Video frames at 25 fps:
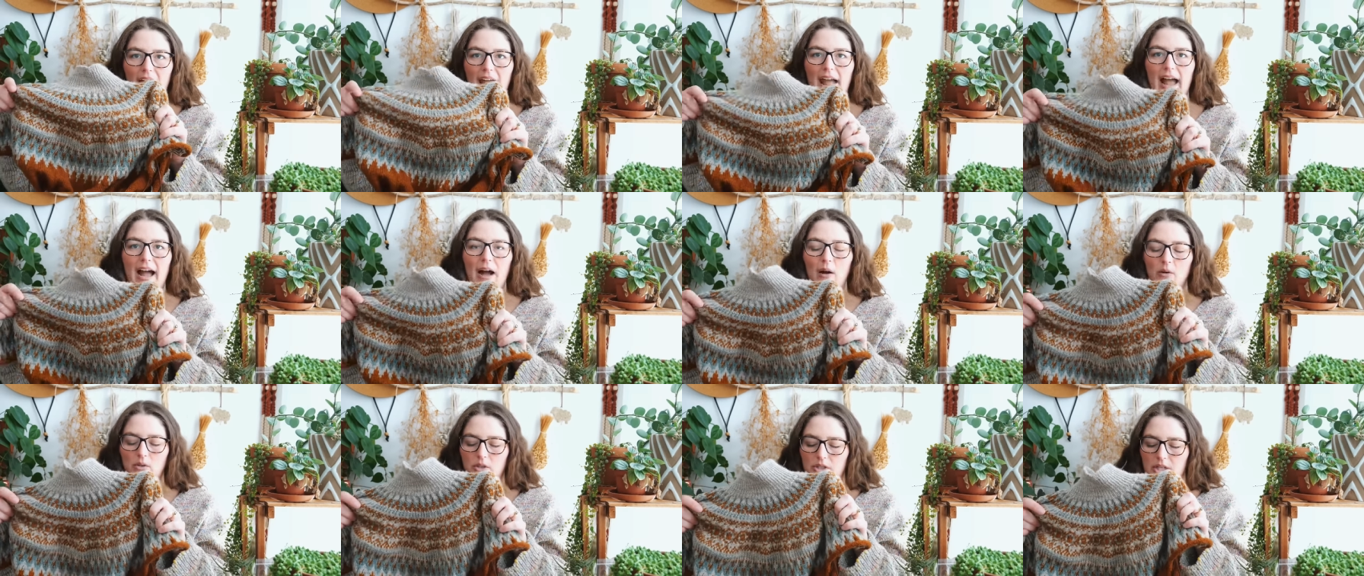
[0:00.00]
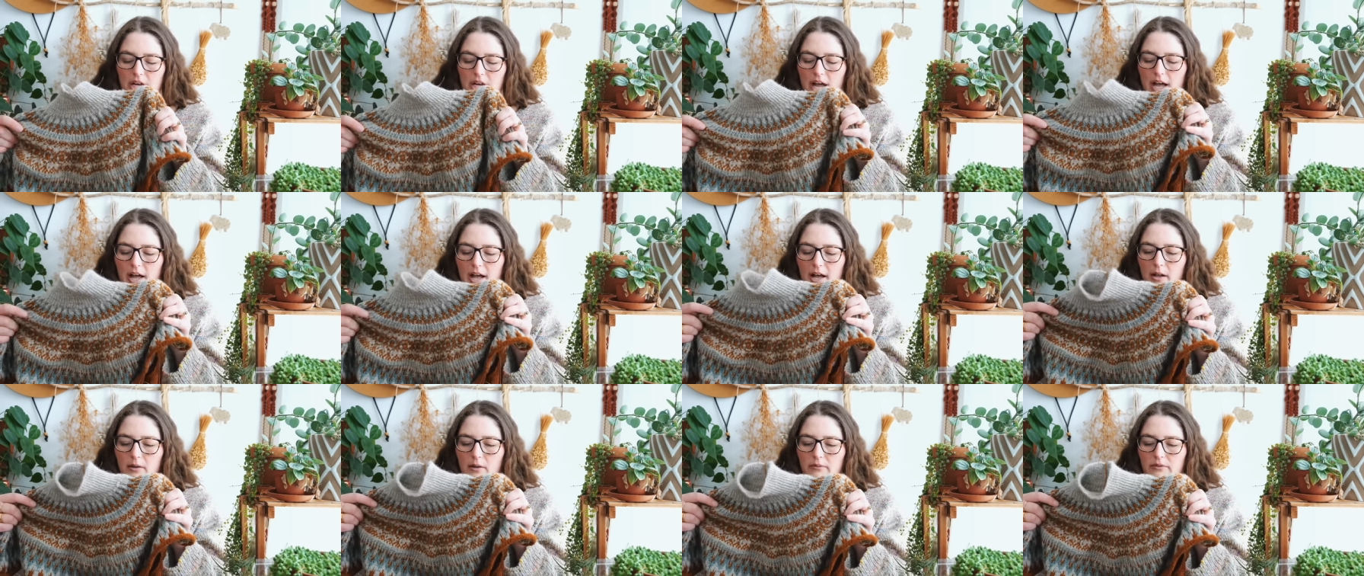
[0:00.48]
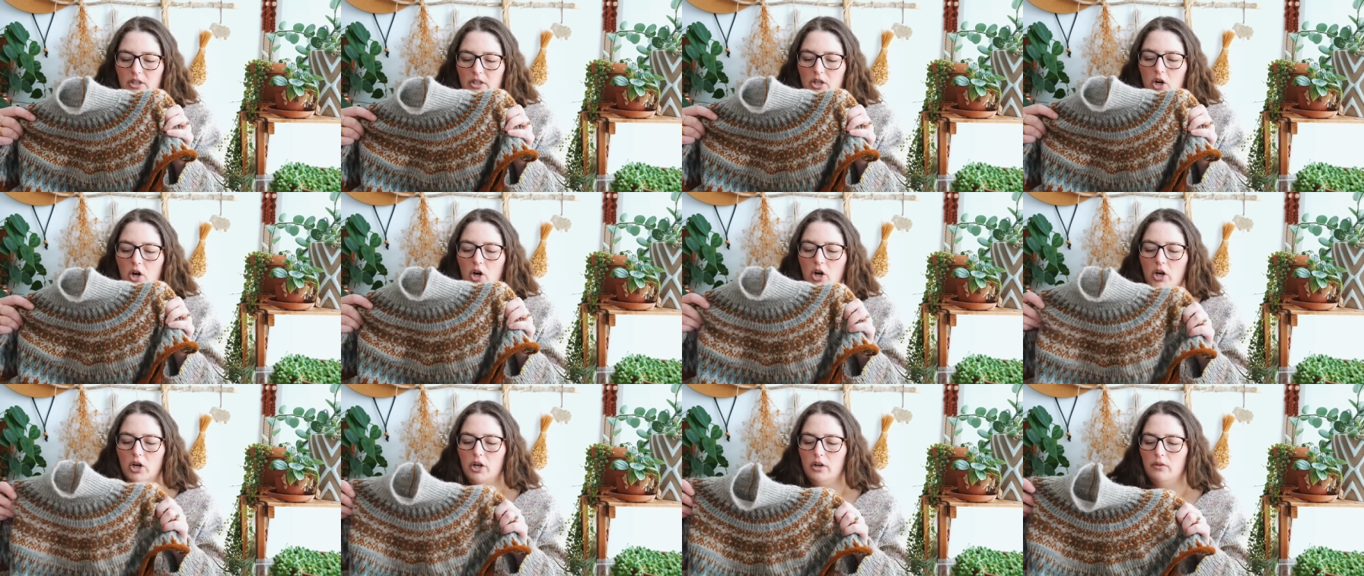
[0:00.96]
out of
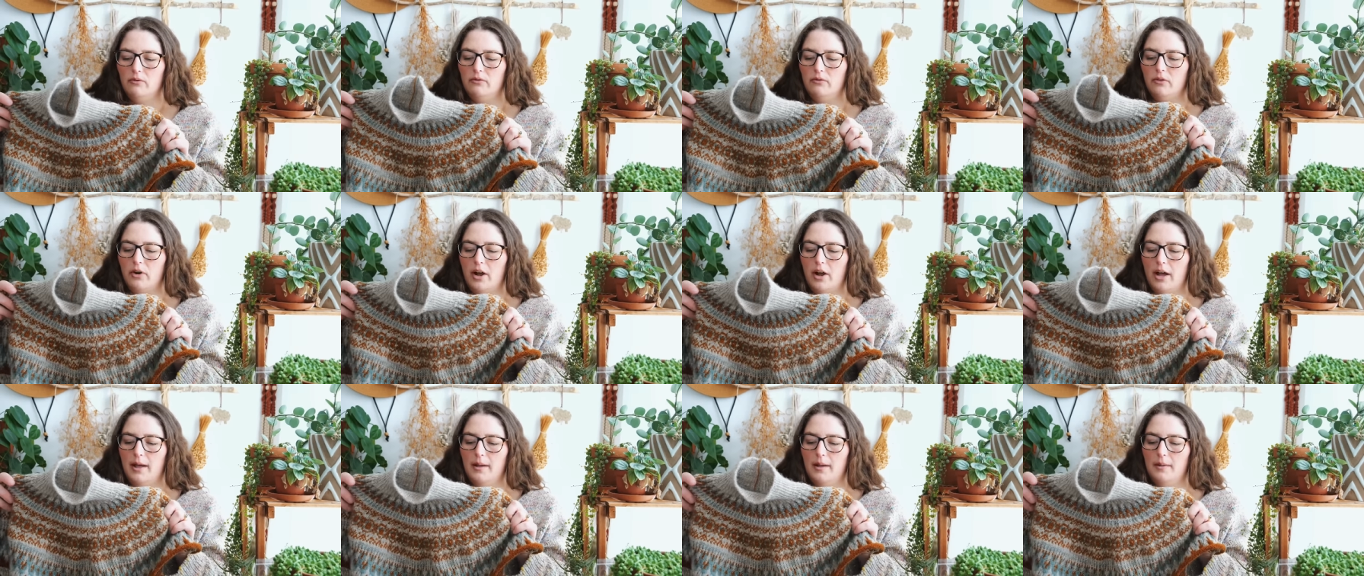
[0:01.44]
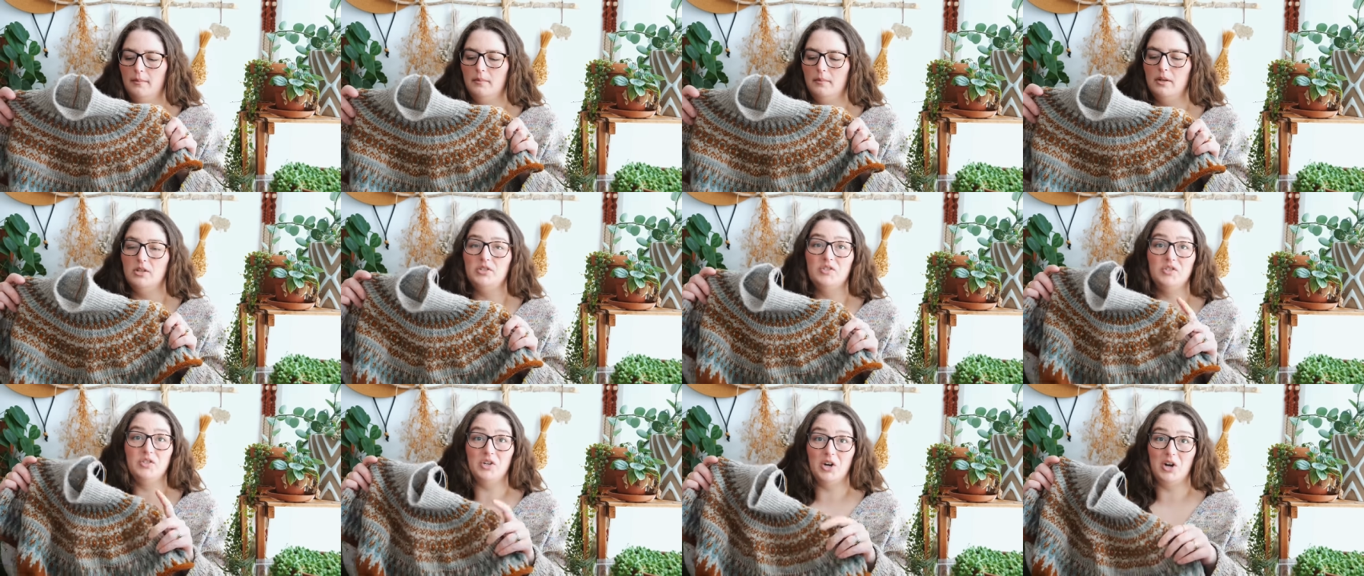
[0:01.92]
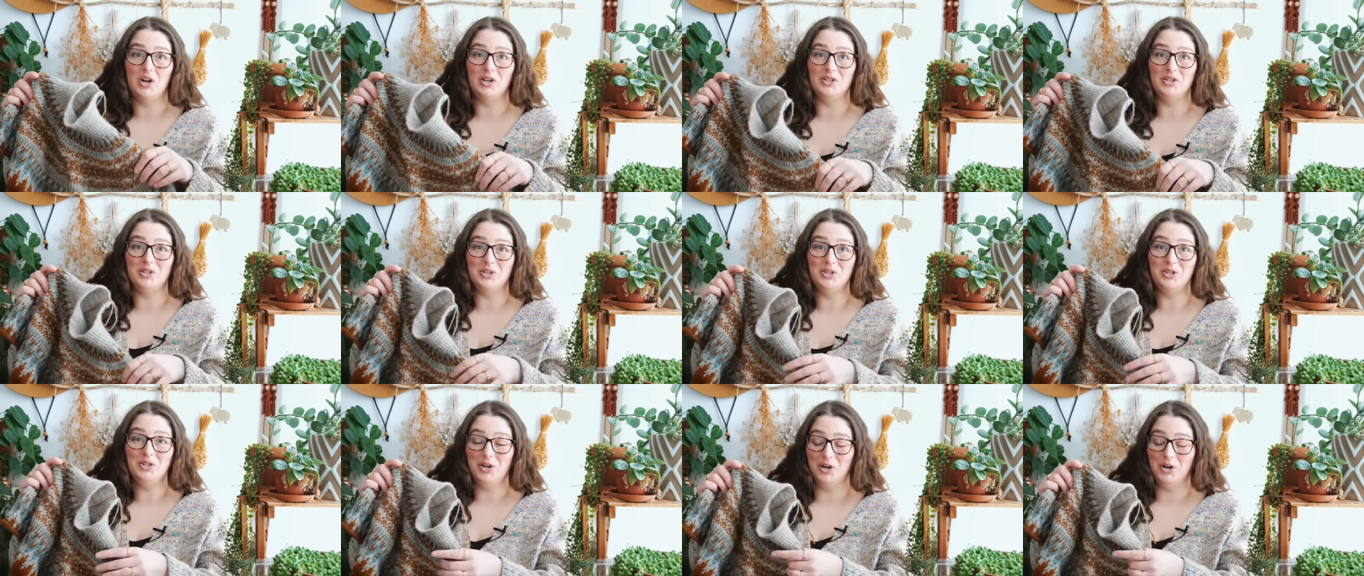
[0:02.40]
yarn from
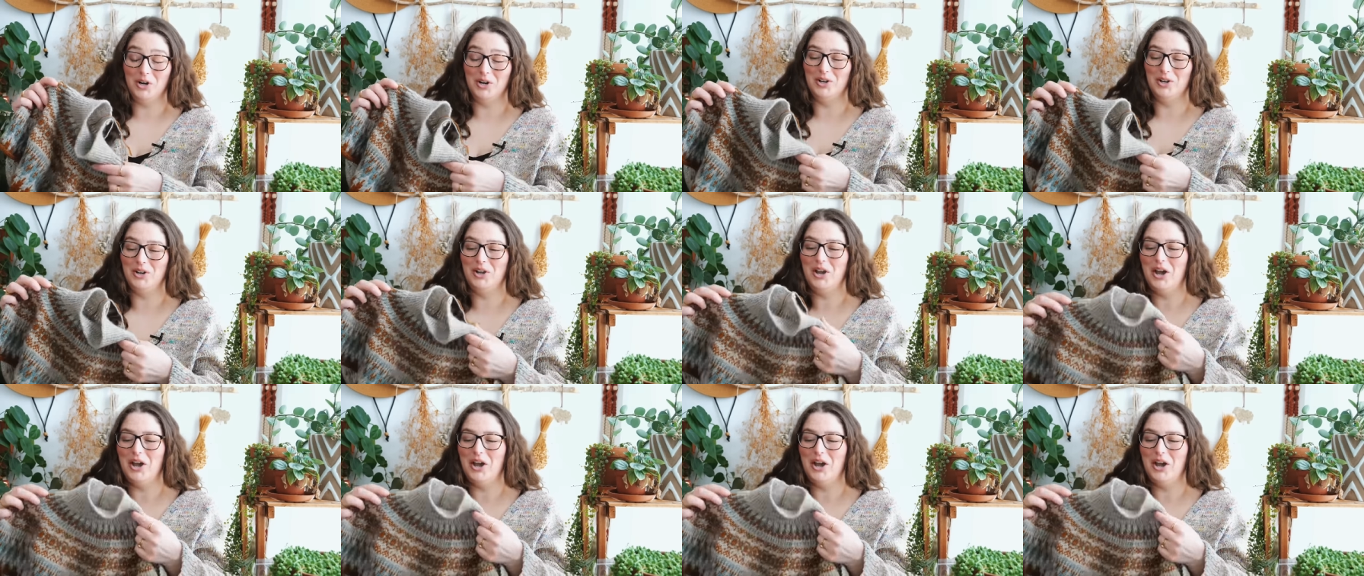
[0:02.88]
Sonder Yarn